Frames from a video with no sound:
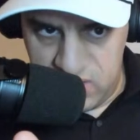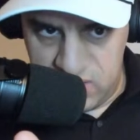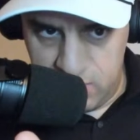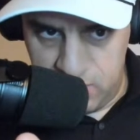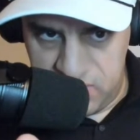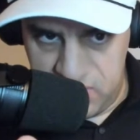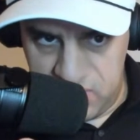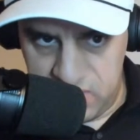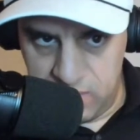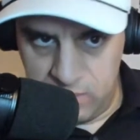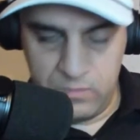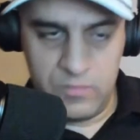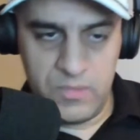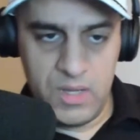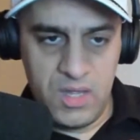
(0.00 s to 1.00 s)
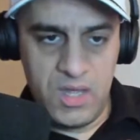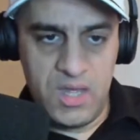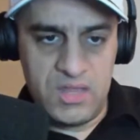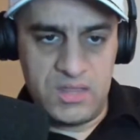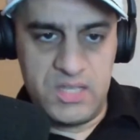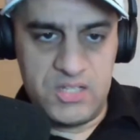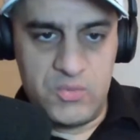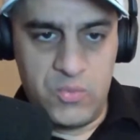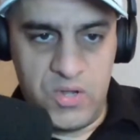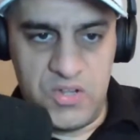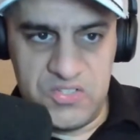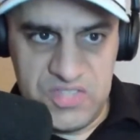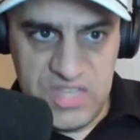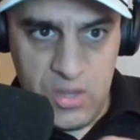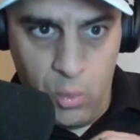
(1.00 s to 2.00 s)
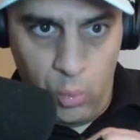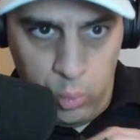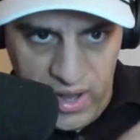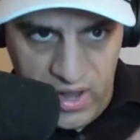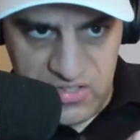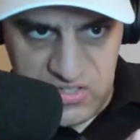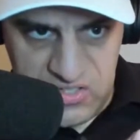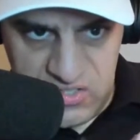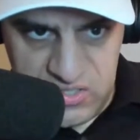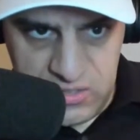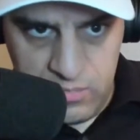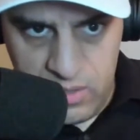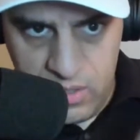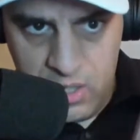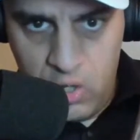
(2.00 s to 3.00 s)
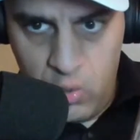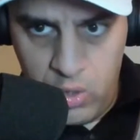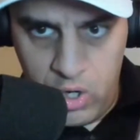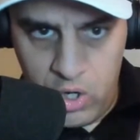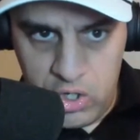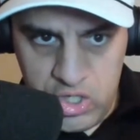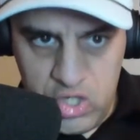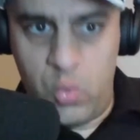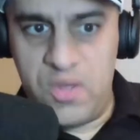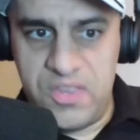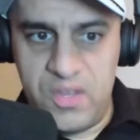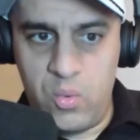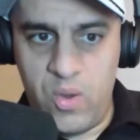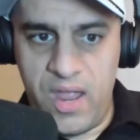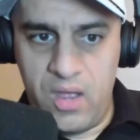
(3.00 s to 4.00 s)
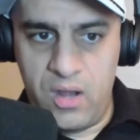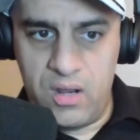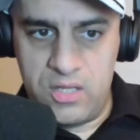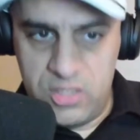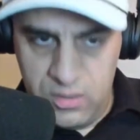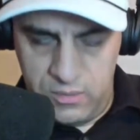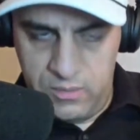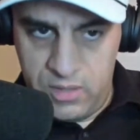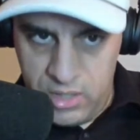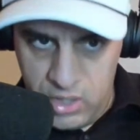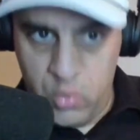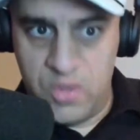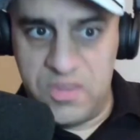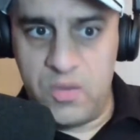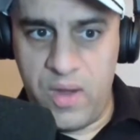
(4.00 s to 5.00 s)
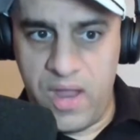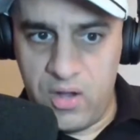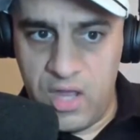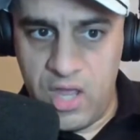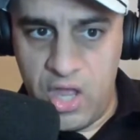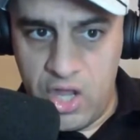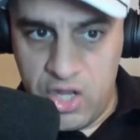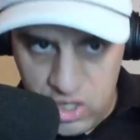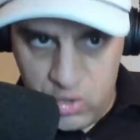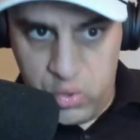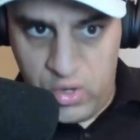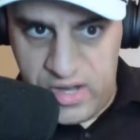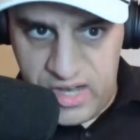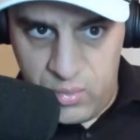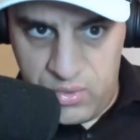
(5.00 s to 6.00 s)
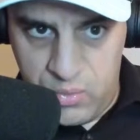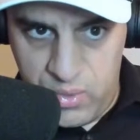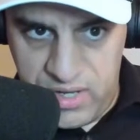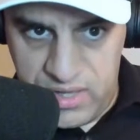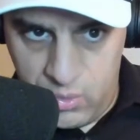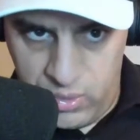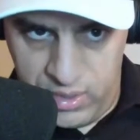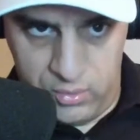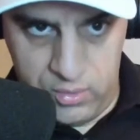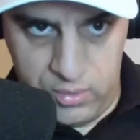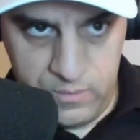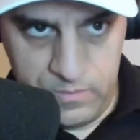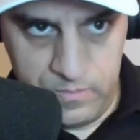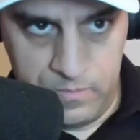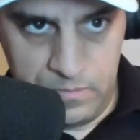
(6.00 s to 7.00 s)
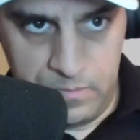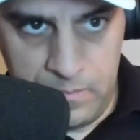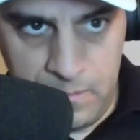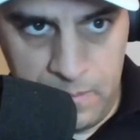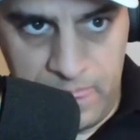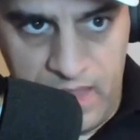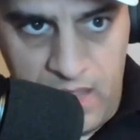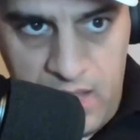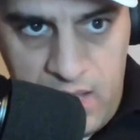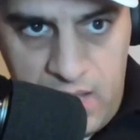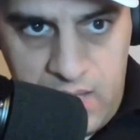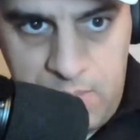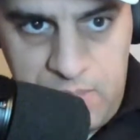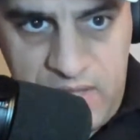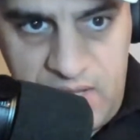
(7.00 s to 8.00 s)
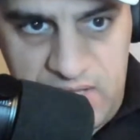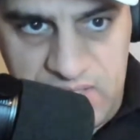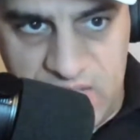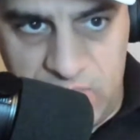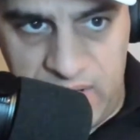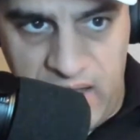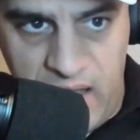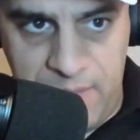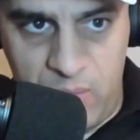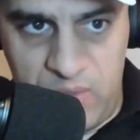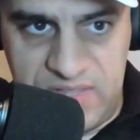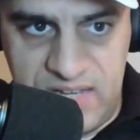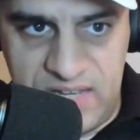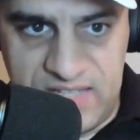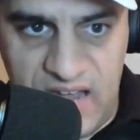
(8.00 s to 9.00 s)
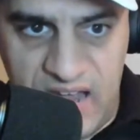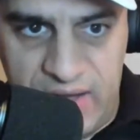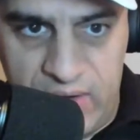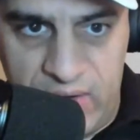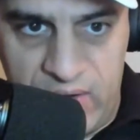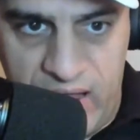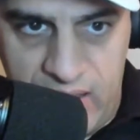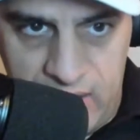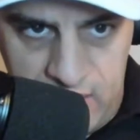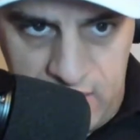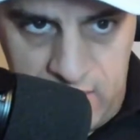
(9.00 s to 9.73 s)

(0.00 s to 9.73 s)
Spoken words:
system. This was the round system where you win the round, you're credited with winning the round. Because that's what happened with Dick Tiger,